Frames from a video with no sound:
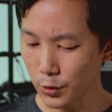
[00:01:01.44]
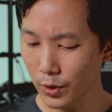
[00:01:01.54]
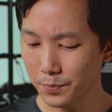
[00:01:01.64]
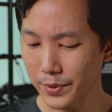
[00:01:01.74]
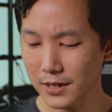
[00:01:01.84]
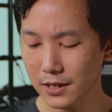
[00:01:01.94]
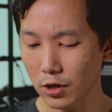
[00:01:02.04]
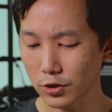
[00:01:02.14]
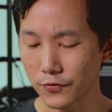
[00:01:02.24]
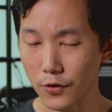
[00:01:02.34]
dual pixel
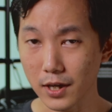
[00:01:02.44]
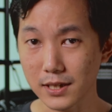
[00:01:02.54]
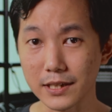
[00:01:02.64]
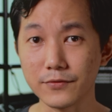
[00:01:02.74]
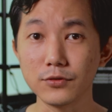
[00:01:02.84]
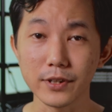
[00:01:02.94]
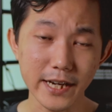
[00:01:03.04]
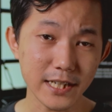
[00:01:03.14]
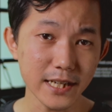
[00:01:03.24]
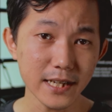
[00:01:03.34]
autofocus in Full
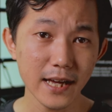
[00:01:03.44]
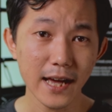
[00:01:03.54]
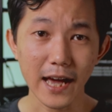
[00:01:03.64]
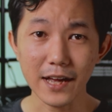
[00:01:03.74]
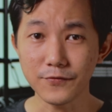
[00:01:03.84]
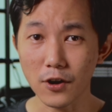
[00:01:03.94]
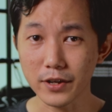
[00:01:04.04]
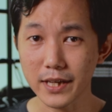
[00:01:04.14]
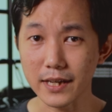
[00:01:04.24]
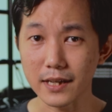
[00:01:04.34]
HD and
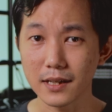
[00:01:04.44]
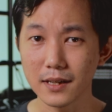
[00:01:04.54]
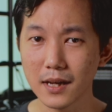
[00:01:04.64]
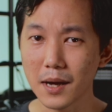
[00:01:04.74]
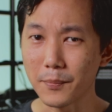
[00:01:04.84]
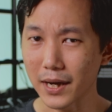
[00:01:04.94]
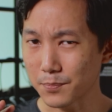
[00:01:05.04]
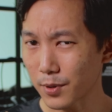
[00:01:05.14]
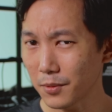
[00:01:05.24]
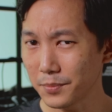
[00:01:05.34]
4K.
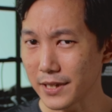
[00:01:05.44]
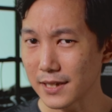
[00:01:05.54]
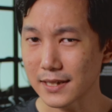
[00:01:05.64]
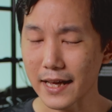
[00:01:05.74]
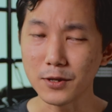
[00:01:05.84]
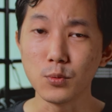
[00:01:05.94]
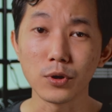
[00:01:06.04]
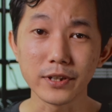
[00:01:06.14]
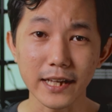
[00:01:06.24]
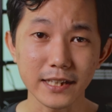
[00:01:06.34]
But the problem is that you
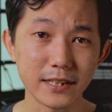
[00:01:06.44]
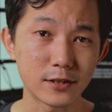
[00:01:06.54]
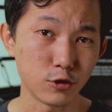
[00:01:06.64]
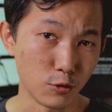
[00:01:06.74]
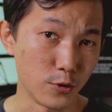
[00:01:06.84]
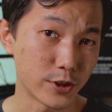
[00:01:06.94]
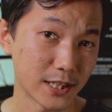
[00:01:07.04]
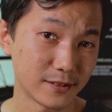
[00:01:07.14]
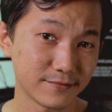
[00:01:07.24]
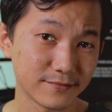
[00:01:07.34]
won't get it in slow motion.